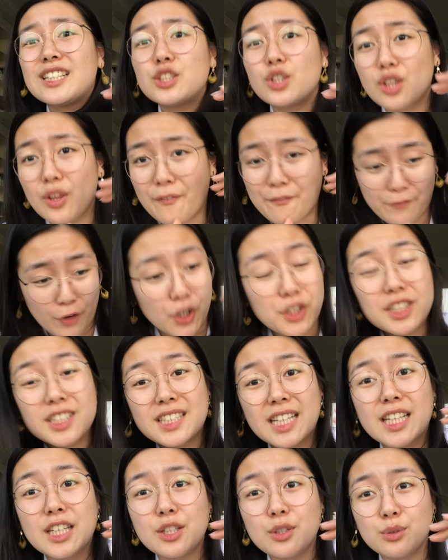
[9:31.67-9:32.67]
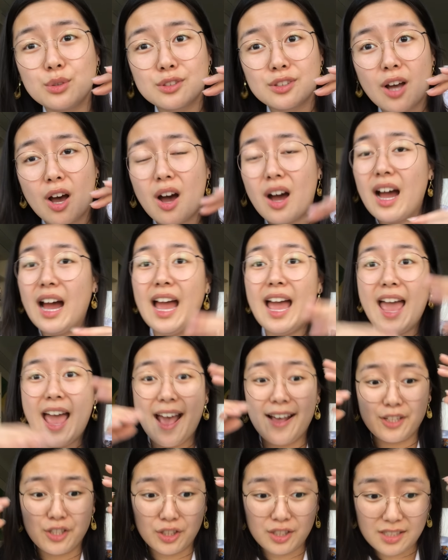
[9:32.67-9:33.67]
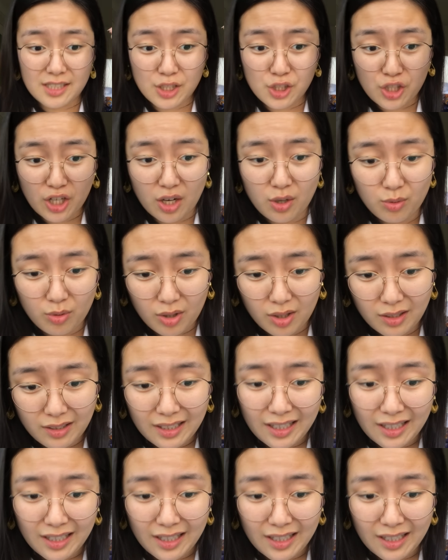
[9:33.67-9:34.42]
to the first thing you saw, and just in general,